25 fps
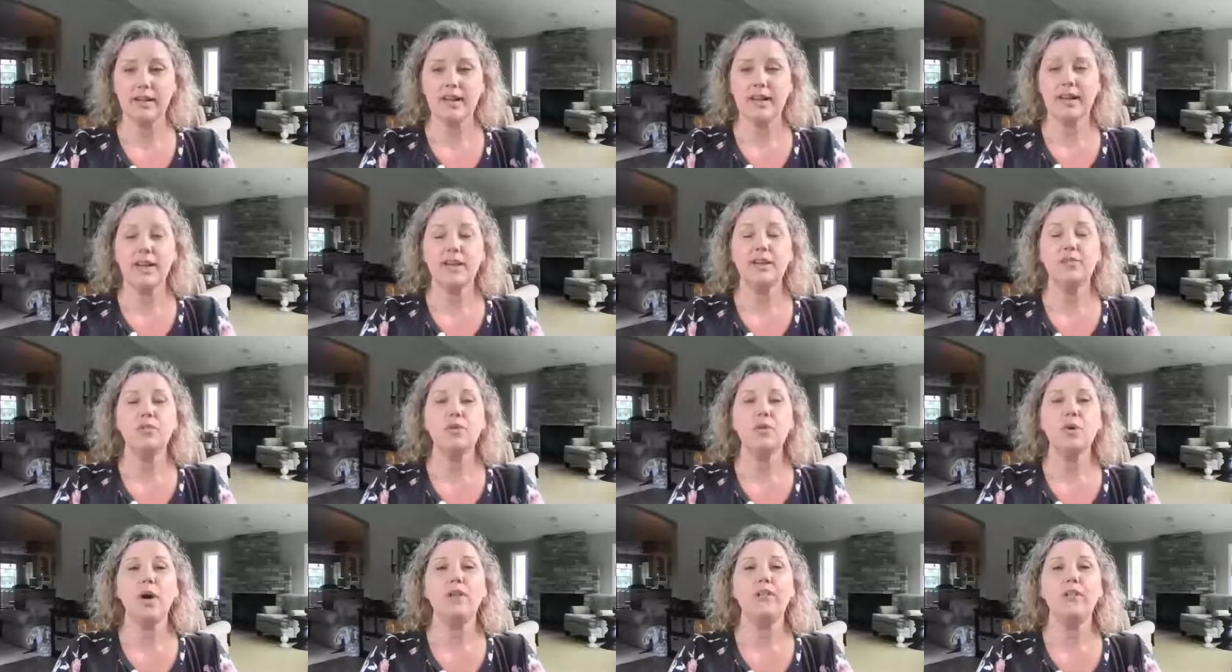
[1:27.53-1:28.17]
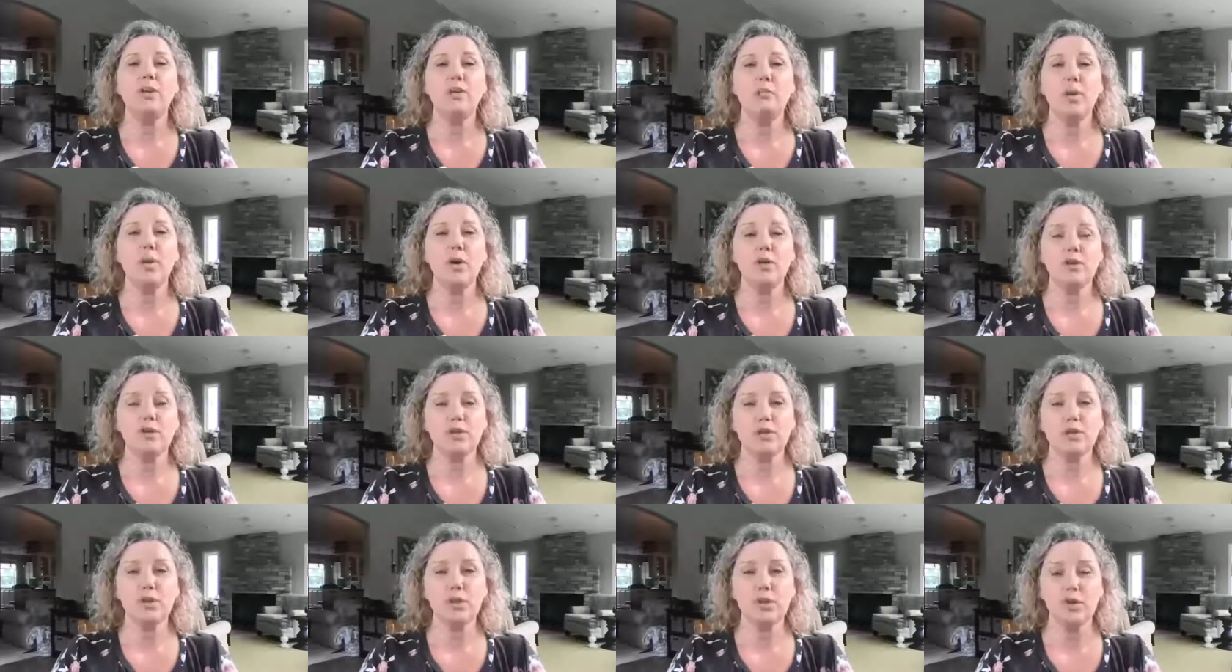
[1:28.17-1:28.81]
And if you have
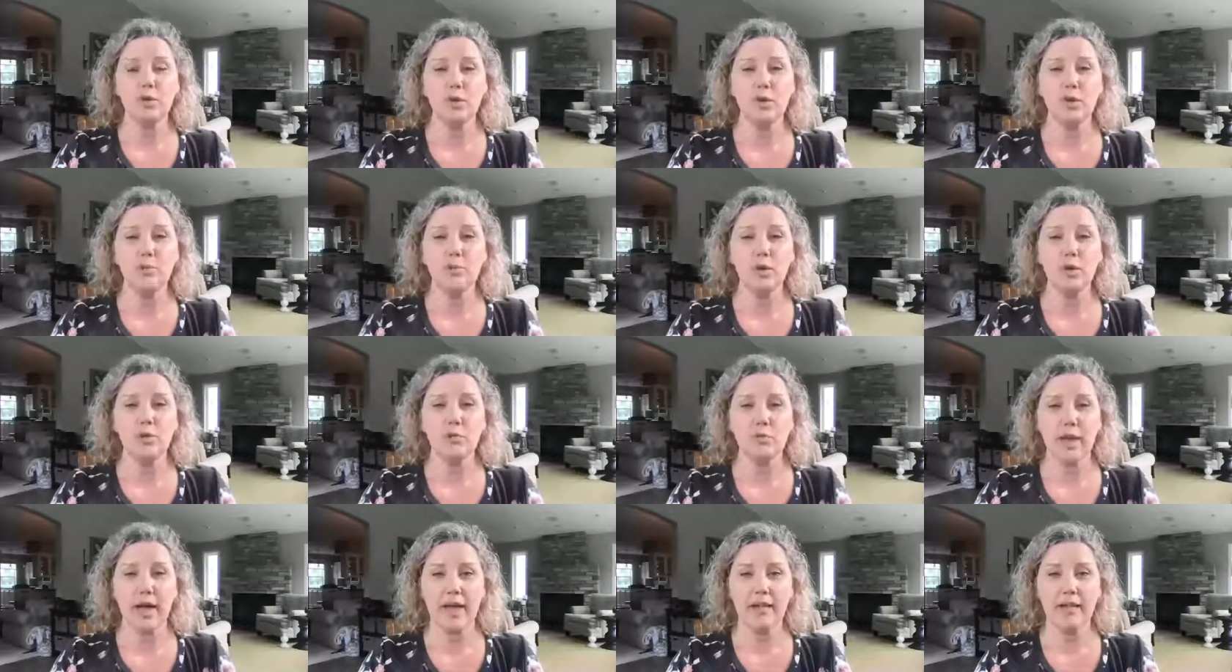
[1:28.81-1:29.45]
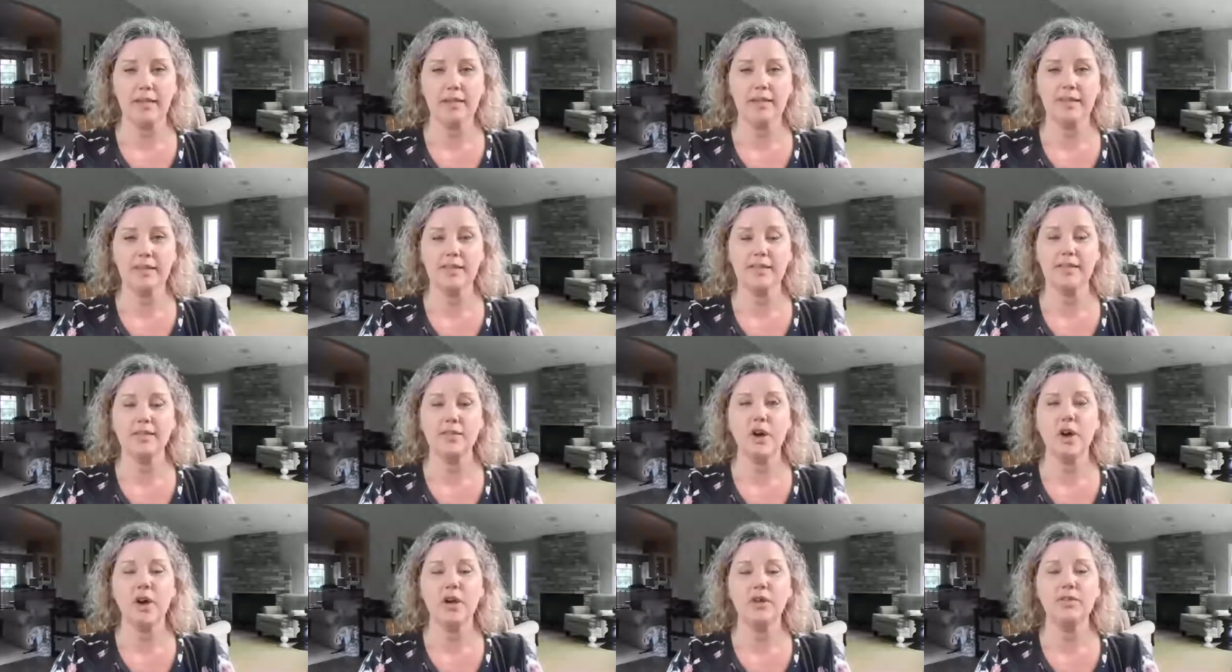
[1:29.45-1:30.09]
emotional and hormone
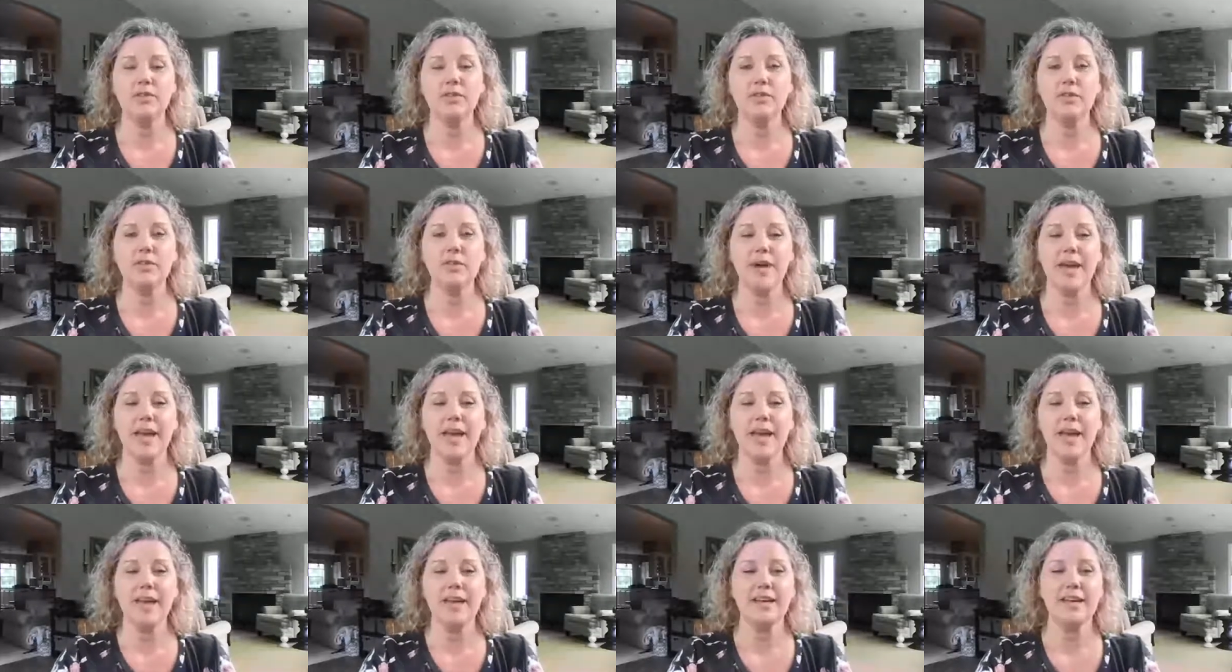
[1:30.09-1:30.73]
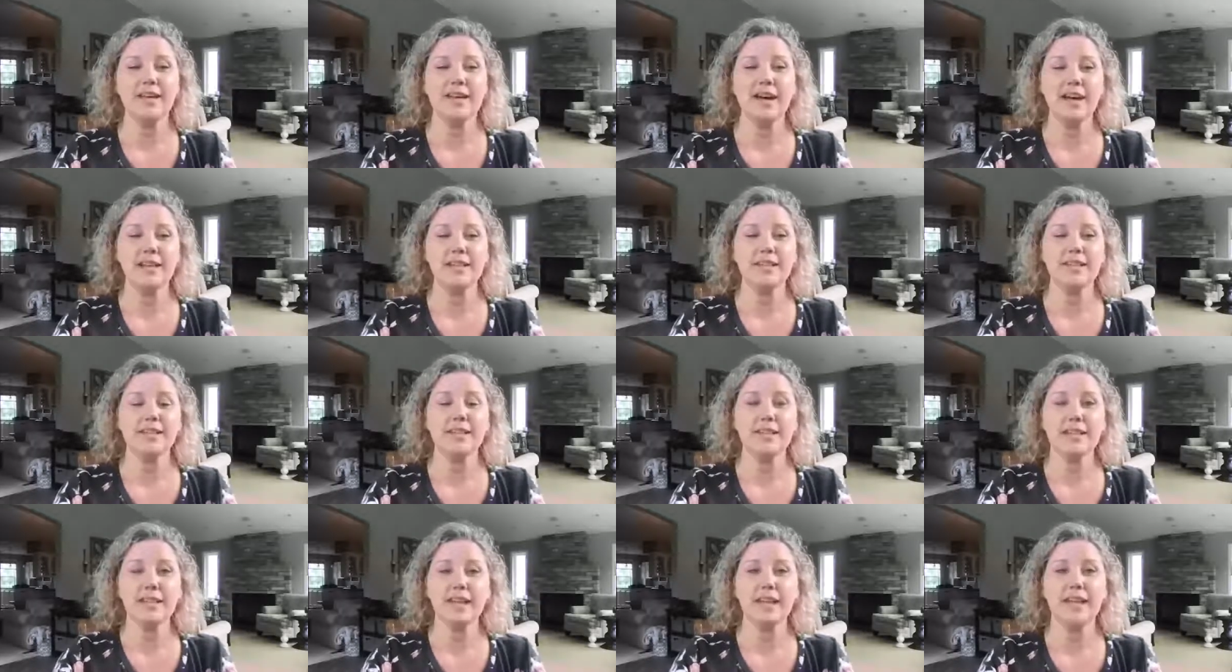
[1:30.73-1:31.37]
balances, also a gut
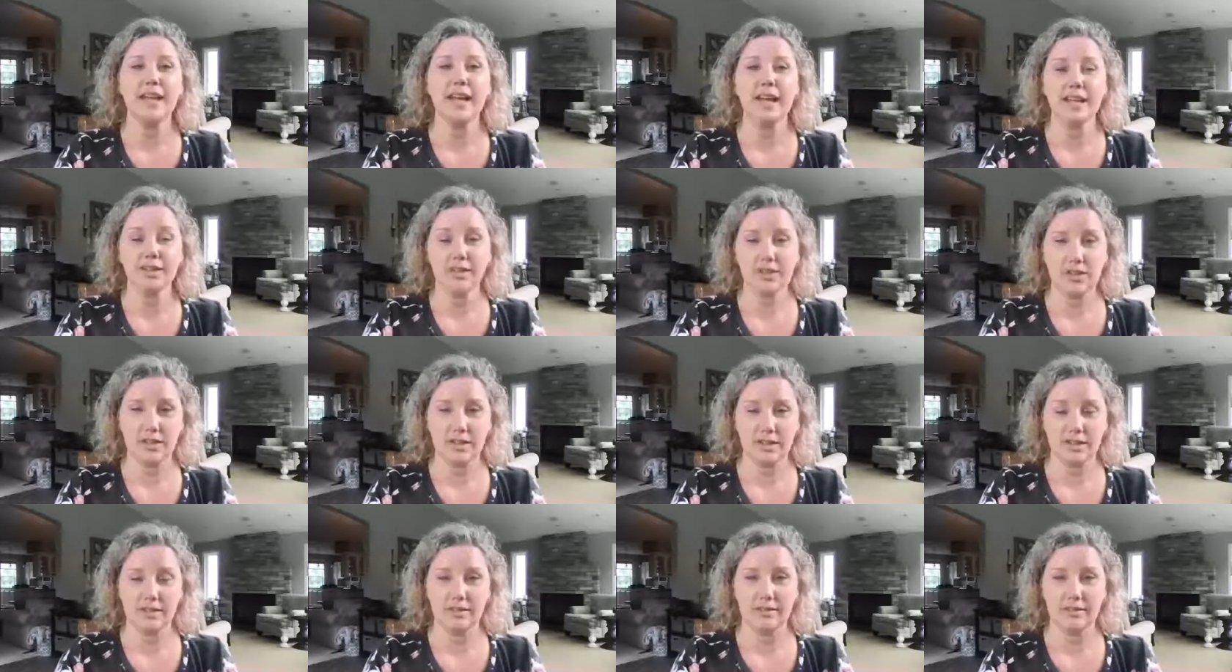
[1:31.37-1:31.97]
connection.